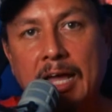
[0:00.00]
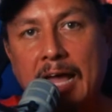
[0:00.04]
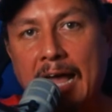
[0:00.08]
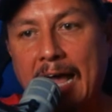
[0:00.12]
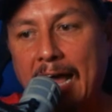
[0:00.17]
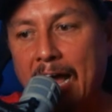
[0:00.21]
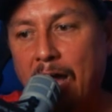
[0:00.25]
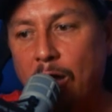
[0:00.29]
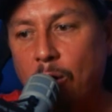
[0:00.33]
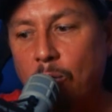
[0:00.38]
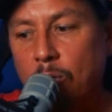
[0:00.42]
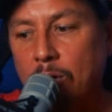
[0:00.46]

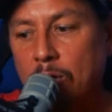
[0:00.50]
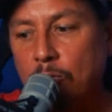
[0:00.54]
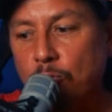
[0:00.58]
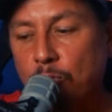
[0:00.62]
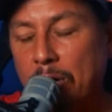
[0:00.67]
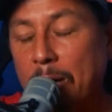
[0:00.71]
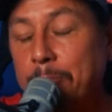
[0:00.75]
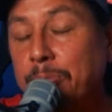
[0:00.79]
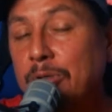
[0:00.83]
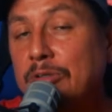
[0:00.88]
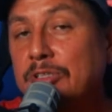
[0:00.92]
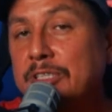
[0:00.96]
how
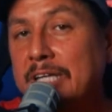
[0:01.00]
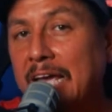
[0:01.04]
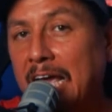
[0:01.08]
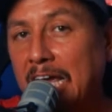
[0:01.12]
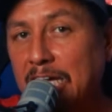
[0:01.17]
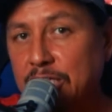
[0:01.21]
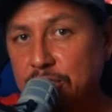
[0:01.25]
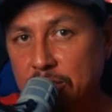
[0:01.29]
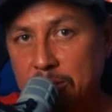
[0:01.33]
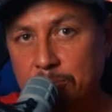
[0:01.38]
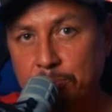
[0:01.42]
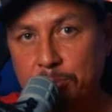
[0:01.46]

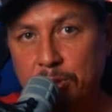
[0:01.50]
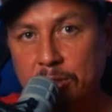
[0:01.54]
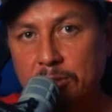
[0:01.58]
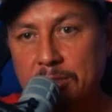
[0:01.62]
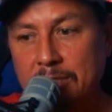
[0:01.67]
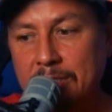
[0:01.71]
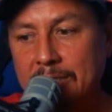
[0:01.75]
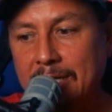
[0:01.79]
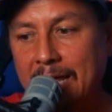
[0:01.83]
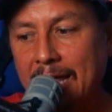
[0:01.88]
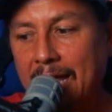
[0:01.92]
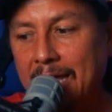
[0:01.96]
reputation
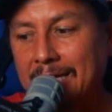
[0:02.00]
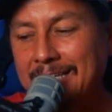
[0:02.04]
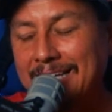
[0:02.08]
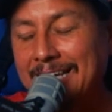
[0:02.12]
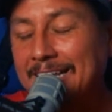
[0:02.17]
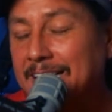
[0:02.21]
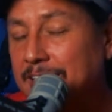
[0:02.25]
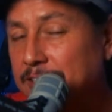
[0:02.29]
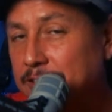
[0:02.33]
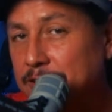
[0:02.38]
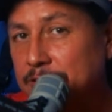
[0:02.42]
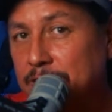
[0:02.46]
building and
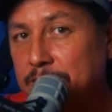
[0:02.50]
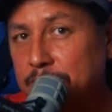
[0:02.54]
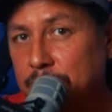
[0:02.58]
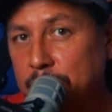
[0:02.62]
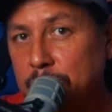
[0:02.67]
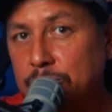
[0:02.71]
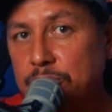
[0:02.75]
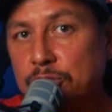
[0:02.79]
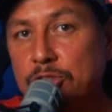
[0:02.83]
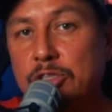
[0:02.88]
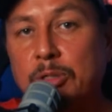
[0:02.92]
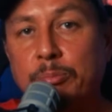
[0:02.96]

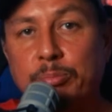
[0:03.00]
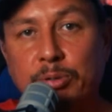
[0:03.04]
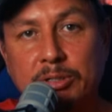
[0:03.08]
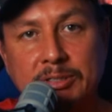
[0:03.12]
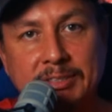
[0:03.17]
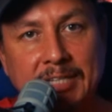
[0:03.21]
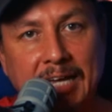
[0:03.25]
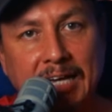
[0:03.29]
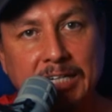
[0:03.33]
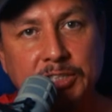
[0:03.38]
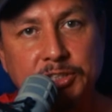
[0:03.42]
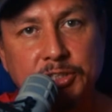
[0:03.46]
institutional
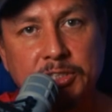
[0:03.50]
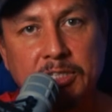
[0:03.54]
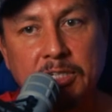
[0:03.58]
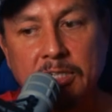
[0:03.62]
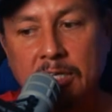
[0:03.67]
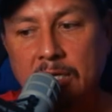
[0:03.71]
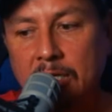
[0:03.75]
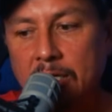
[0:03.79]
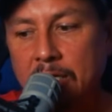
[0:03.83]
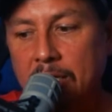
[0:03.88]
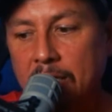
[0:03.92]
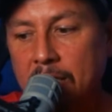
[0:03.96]
protection
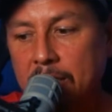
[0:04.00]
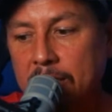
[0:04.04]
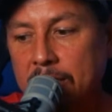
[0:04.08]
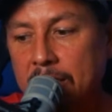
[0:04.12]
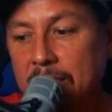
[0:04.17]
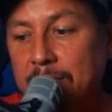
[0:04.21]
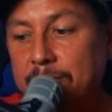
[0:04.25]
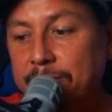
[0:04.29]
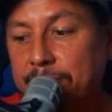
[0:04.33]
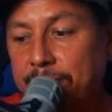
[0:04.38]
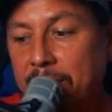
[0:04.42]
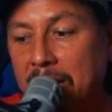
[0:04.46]

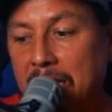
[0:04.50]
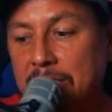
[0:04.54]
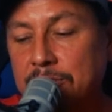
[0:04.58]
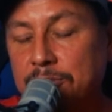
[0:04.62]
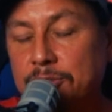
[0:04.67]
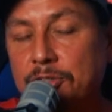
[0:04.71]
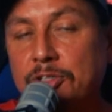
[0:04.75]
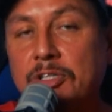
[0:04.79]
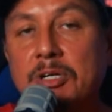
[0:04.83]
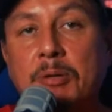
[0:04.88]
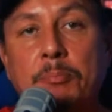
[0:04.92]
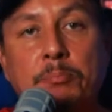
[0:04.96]
can
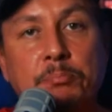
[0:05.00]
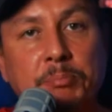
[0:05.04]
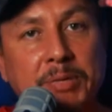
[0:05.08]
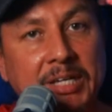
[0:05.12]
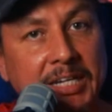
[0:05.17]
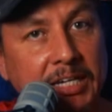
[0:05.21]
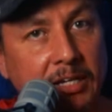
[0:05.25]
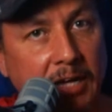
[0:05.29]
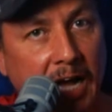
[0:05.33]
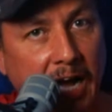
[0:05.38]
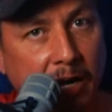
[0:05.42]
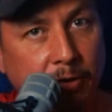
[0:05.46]
foster
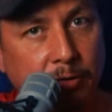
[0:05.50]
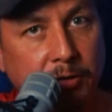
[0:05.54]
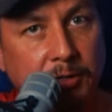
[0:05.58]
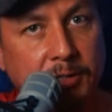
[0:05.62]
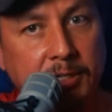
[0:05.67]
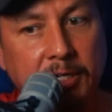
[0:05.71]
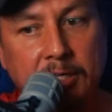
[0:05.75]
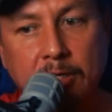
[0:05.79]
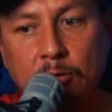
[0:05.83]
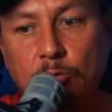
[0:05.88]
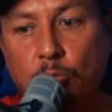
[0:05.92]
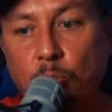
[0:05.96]

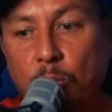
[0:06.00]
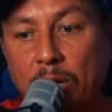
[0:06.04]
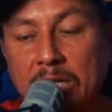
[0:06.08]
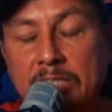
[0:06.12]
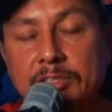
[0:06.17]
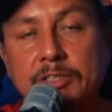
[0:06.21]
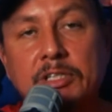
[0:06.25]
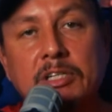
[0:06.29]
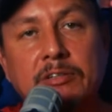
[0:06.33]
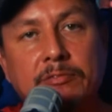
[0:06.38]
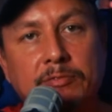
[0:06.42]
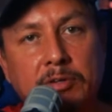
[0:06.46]
mediocrity,
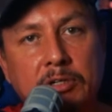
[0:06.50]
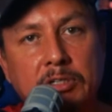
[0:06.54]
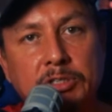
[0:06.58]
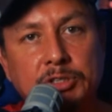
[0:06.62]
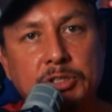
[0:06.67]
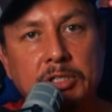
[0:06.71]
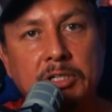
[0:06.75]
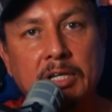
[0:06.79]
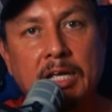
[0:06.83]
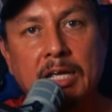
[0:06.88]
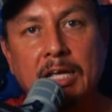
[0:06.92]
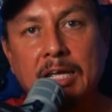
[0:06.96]
risk
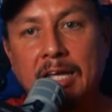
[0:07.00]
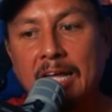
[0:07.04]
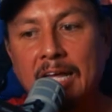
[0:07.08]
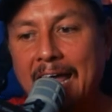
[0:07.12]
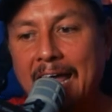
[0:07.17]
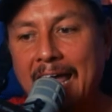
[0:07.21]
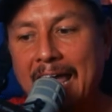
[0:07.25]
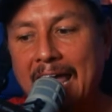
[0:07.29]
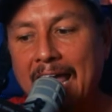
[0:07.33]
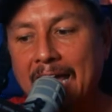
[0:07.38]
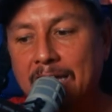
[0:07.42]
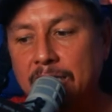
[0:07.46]
aversion,
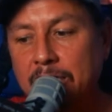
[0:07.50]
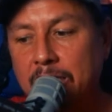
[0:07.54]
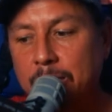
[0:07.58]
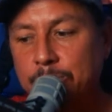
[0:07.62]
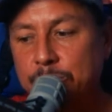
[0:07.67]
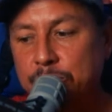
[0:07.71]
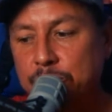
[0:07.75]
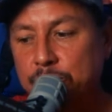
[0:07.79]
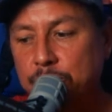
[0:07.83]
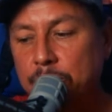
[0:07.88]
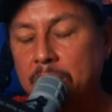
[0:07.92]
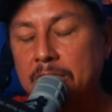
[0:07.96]
and
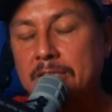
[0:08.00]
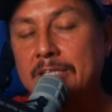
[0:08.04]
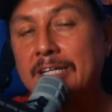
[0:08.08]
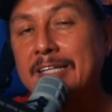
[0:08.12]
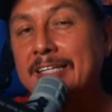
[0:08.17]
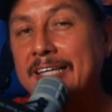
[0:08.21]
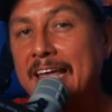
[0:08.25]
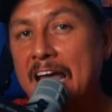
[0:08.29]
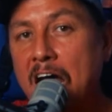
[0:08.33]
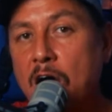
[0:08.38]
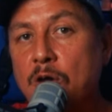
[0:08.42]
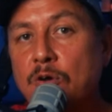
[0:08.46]
obstruct
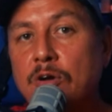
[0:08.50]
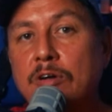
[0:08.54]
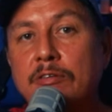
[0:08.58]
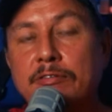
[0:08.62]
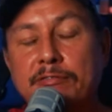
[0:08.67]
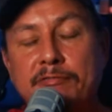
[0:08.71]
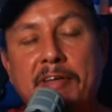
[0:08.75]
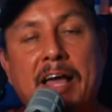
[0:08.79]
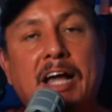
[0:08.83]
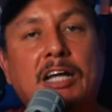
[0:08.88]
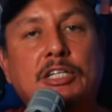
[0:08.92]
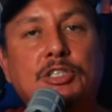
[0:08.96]

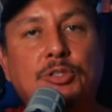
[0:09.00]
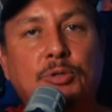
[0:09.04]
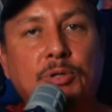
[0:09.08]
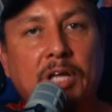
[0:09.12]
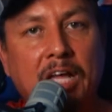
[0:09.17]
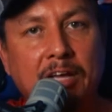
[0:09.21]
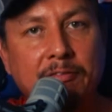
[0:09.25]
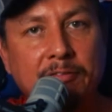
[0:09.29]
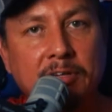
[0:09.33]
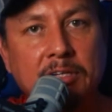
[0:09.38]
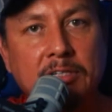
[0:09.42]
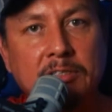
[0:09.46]
counterfactual
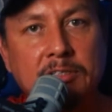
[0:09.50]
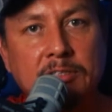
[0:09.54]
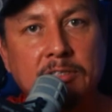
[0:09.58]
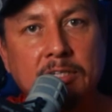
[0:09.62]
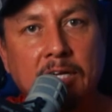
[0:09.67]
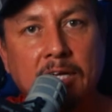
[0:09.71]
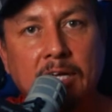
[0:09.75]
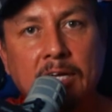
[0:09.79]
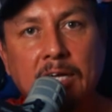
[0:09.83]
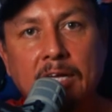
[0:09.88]
evidence,